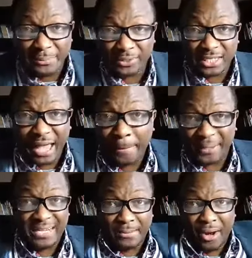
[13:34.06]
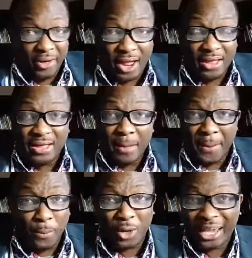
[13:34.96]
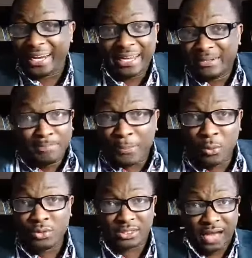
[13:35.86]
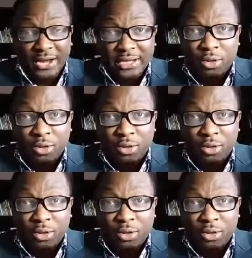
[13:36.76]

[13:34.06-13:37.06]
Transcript: things happening in America. People killing, people carrying